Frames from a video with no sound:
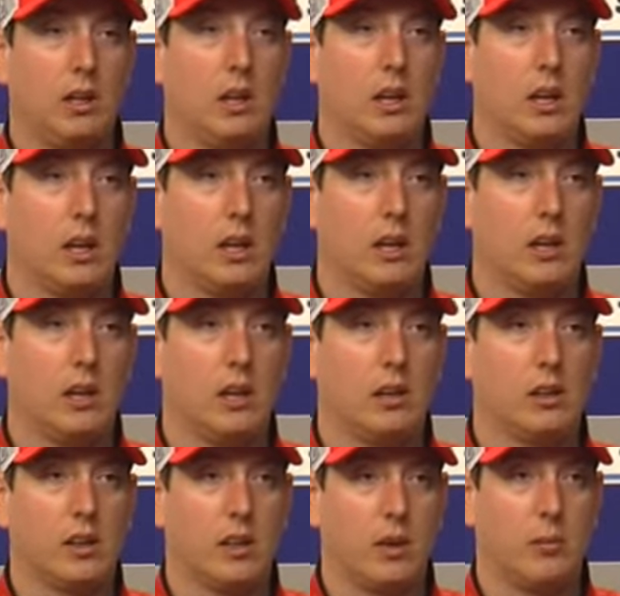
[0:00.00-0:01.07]
and,
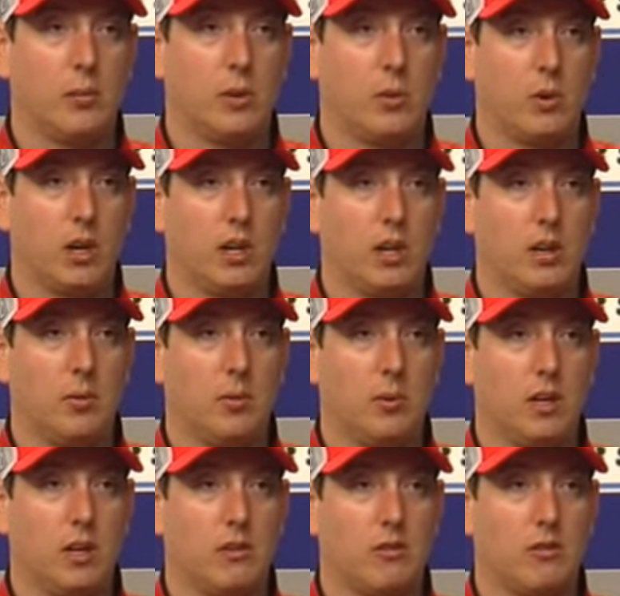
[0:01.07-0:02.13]
getting to me where I needed to
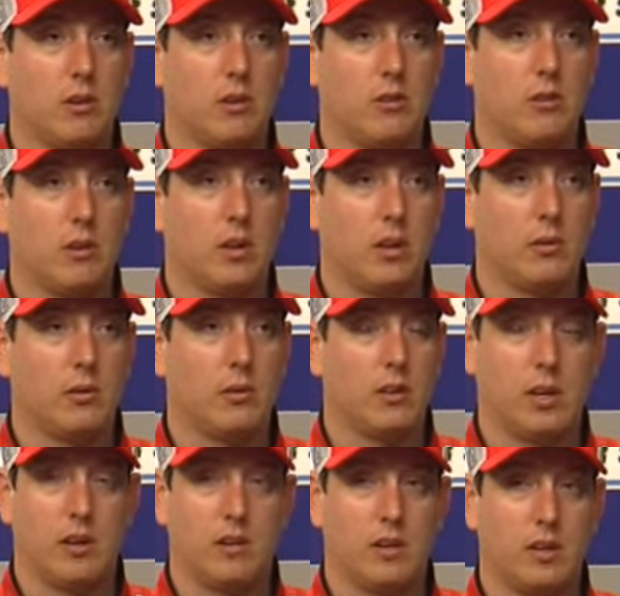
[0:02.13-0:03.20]
be. So,
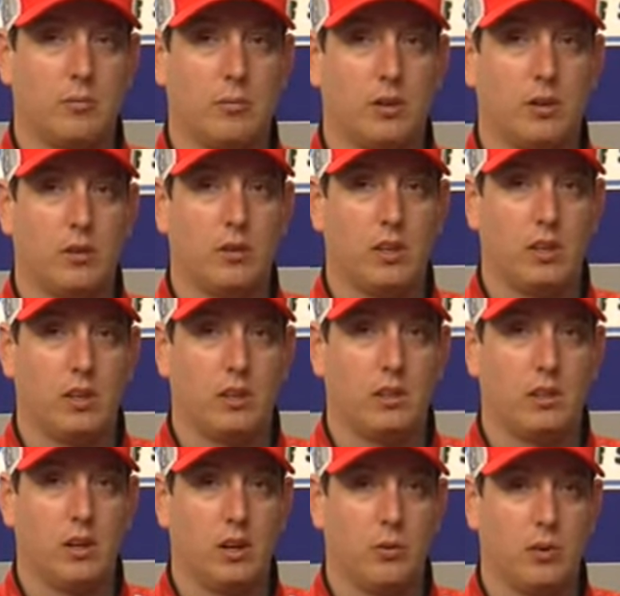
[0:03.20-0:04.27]
without them, you know,
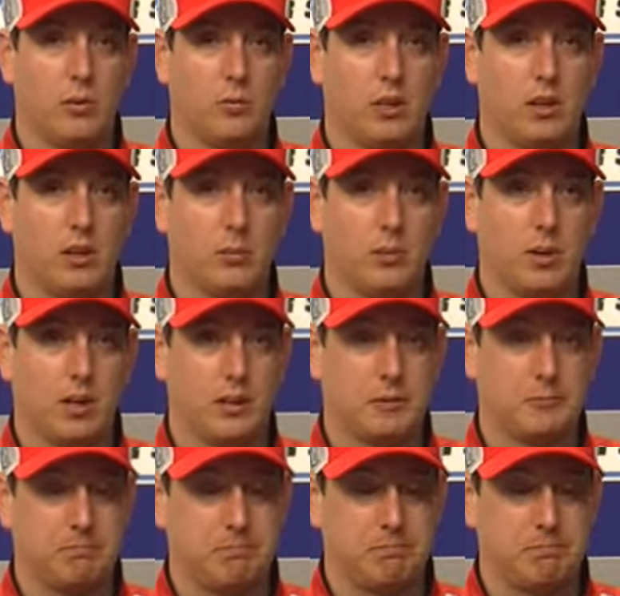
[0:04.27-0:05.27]
I wouldn't be here probably.